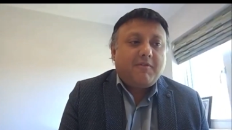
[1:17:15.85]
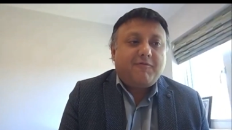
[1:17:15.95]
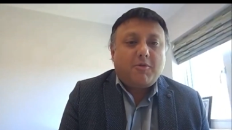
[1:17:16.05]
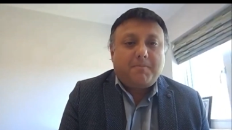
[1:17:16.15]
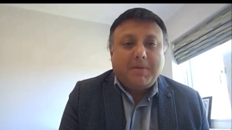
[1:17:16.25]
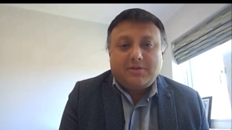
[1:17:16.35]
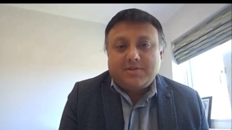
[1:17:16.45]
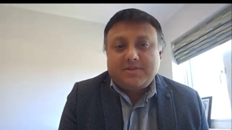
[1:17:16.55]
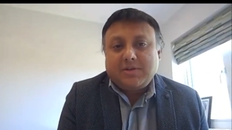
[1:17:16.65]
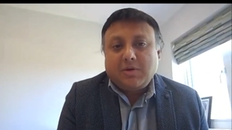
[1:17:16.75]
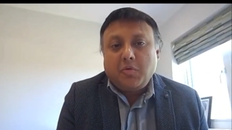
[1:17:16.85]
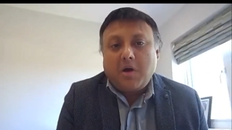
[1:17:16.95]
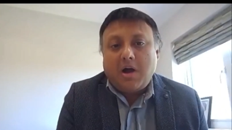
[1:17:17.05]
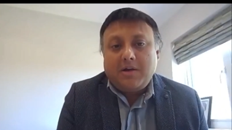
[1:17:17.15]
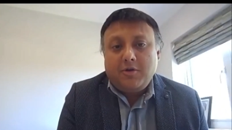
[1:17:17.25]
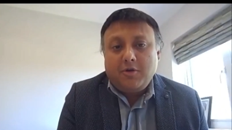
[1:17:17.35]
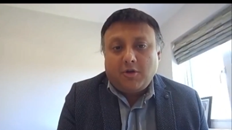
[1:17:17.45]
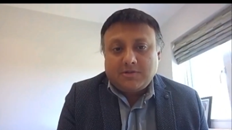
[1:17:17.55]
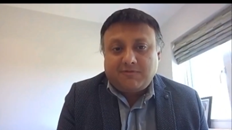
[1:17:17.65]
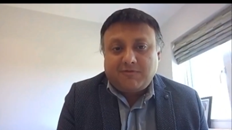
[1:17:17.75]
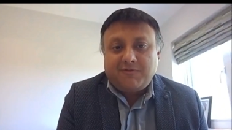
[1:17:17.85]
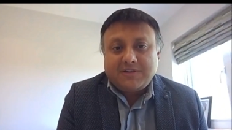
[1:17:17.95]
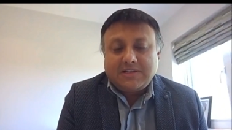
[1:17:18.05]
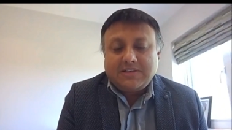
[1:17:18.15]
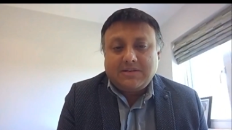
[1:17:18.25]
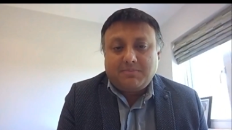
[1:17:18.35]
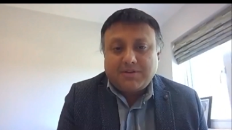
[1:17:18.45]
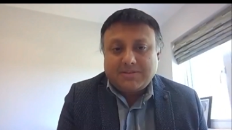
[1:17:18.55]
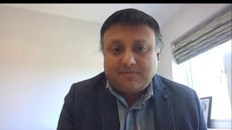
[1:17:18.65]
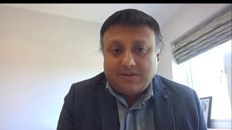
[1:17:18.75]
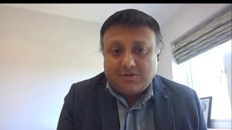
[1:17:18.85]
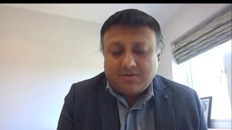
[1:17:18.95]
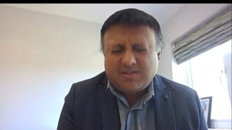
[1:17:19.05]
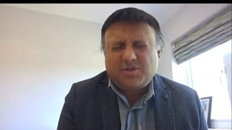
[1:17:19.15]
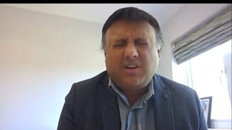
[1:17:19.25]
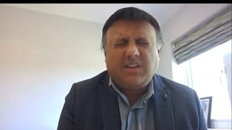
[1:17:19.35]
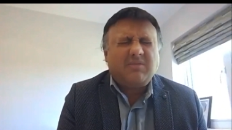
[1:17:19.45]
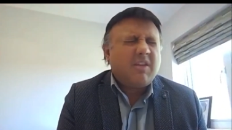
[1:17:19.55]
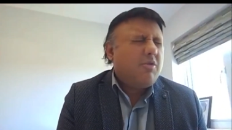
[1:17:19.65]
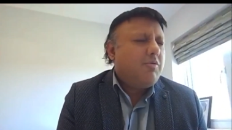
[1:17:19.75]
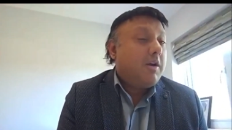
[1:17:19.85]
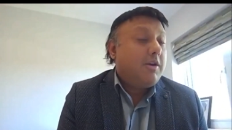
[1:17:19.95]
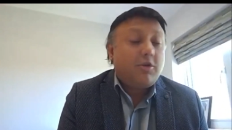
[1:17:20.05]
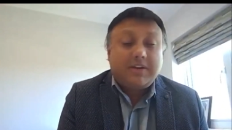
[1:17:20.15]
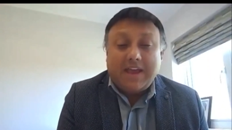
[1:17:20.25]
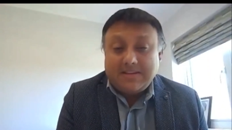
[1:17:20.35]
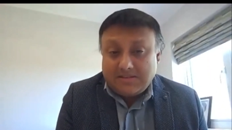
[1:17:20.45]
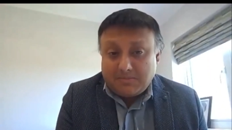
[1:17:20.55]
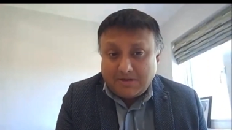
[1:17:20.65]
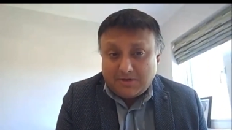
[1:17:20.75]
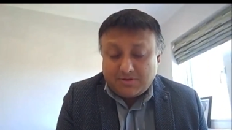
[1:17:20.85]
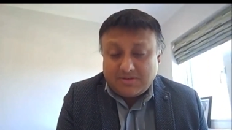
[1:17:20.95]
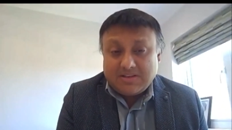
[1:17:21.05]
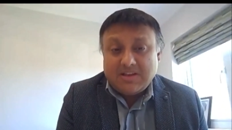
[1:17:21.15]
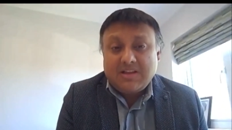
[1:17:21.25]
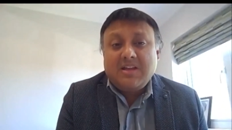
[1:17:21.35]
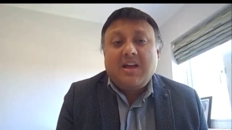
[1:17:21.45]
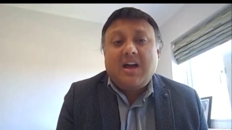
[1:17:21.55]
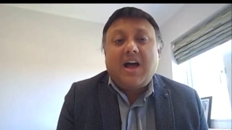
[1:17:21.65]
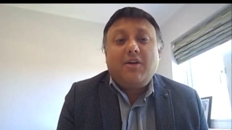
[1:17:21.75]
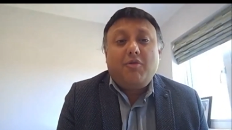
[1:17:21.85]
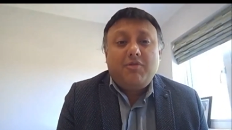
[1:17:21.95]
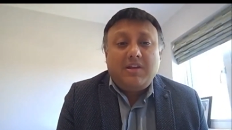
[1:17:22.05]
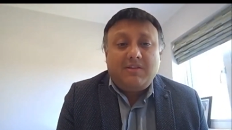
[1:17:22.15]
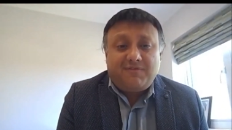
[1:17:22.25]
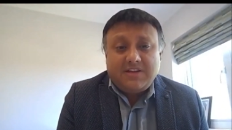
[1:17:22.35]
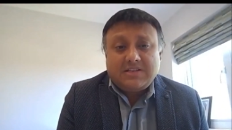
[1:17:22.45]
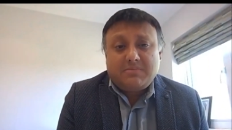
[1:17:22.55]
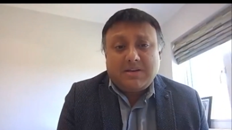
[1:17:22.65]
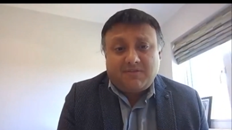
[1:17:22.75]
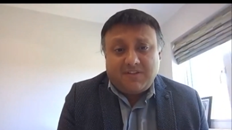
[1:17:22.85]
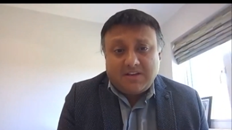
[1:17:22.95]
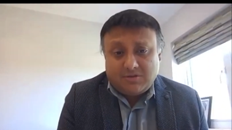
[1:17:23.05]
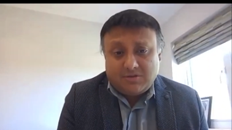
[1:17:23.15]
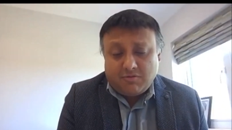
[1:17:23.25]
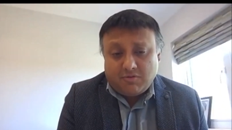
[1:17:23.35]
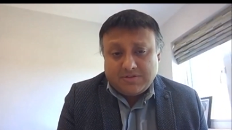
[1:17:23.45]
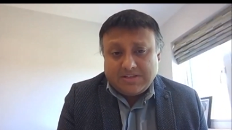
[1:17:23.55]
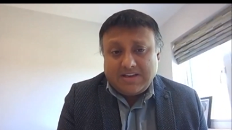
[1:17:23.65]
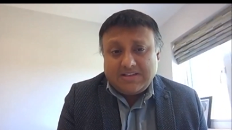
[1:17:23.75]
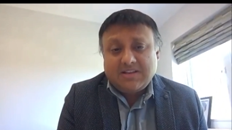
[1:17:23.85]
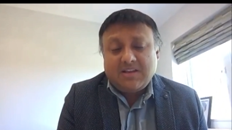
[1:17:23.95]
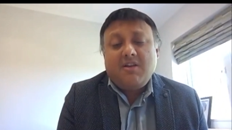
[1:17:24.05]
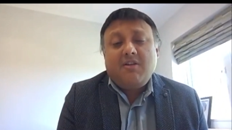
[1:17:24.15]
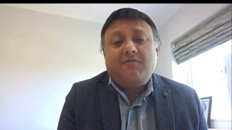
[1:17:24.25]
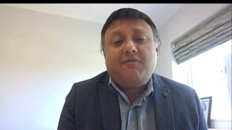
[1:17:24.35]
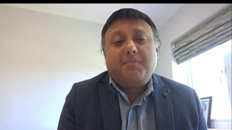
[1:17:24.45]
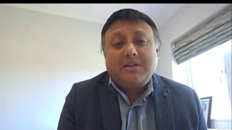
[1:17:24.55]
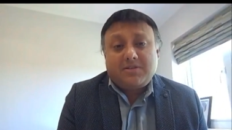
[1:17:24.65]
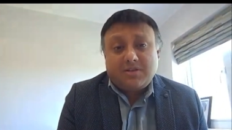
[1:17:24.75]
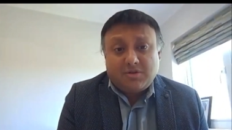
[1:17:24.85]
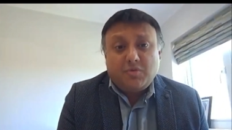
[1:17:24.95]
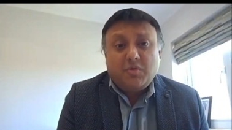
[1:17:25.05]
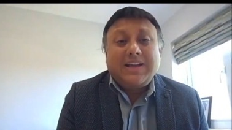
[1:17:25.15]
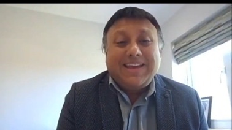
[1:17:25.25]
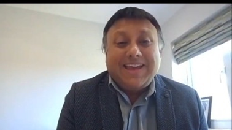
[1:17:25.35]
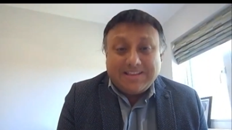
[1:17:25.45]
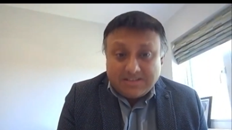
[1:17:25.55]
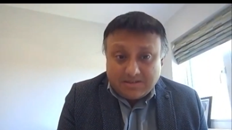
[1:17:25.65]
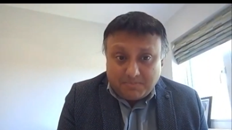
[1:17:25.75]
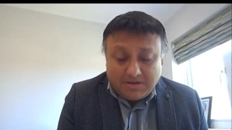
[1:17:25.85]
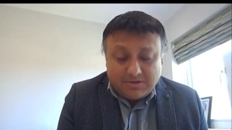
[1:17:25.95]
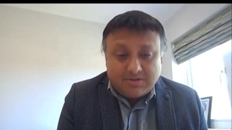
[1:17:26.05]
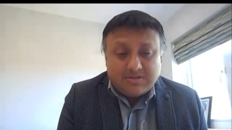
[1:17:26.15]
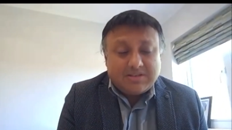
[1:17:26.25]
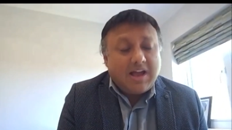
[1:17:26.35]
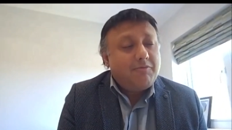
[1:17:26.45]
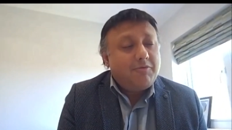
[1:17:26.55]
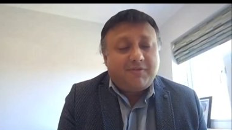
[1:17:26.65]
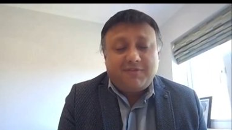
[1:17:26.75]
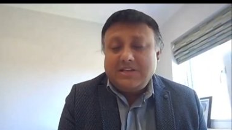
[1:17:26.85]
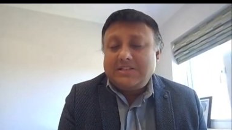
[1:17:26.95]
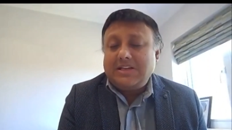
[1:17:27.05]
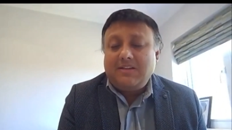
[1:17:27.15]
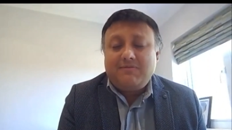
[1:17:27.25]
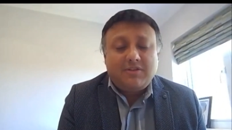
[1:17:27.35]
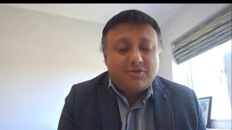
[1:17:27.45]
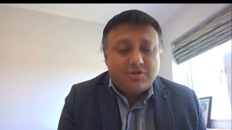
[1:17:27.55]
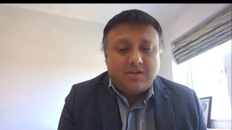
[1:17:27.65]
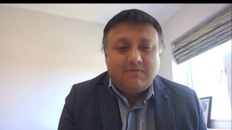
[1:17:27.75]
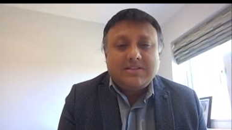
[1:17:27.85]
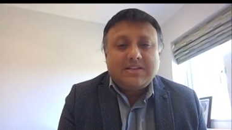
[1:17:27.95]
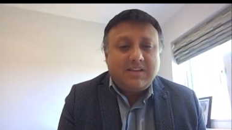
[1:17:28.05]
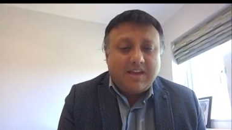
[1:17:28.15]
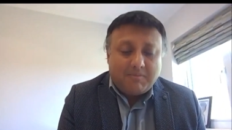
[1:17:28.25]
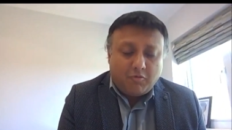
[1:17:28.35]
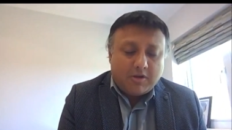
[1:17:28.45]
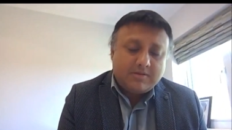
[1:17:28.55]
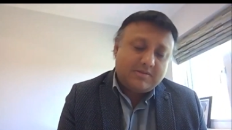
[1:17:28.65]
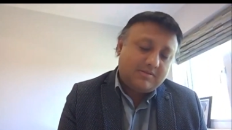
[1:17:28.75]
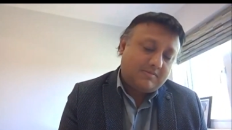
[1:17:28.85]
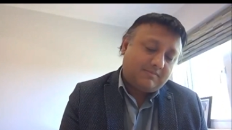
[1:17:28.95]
For patients who are not for fertility preservation, who are not cancer patients, I only freeze metaphase 2 oocytes. For patients who are cancer patients, I would freeze even the GVs and the M1s.